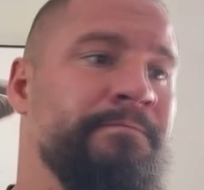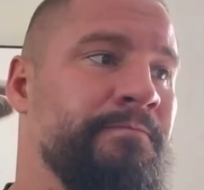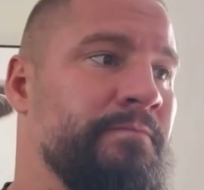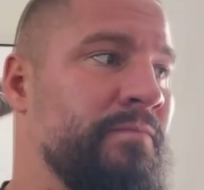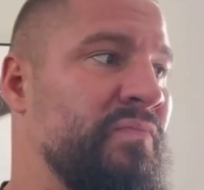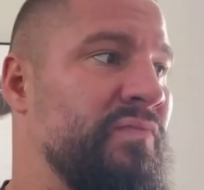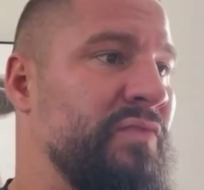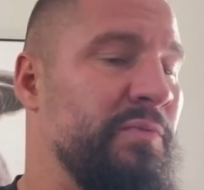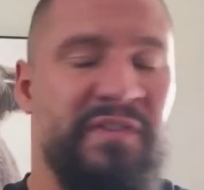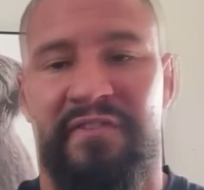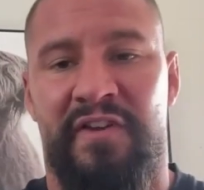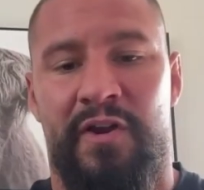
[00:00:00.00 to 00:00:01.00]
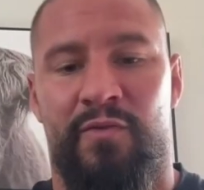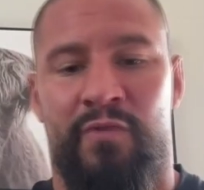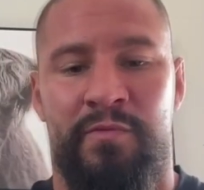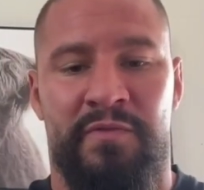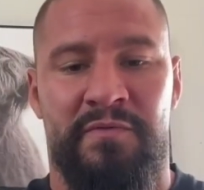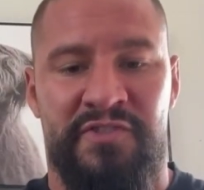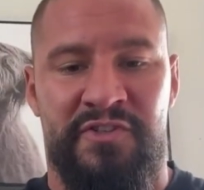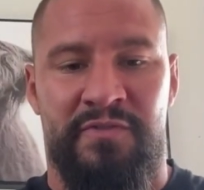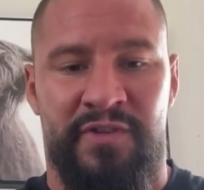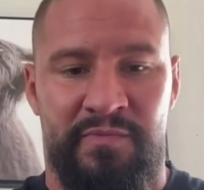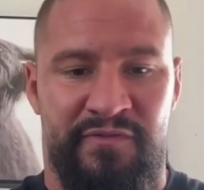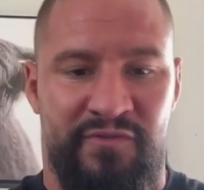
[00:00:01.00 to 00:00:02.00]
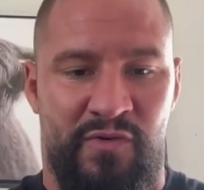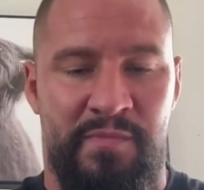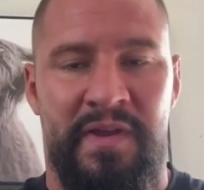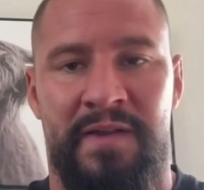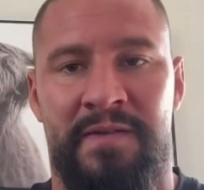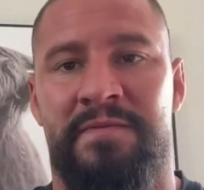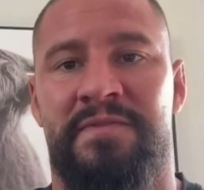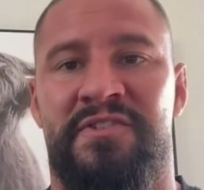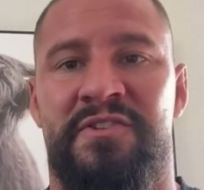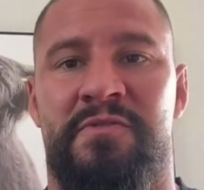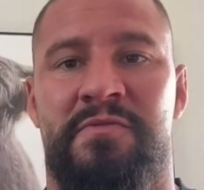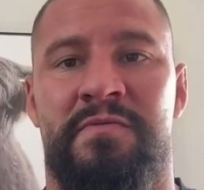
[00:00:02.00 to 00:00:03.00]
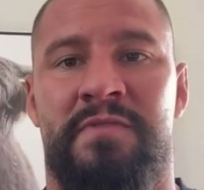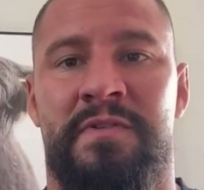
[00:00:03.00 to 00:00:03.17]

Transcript: to be fair, Roman was doing it before me, so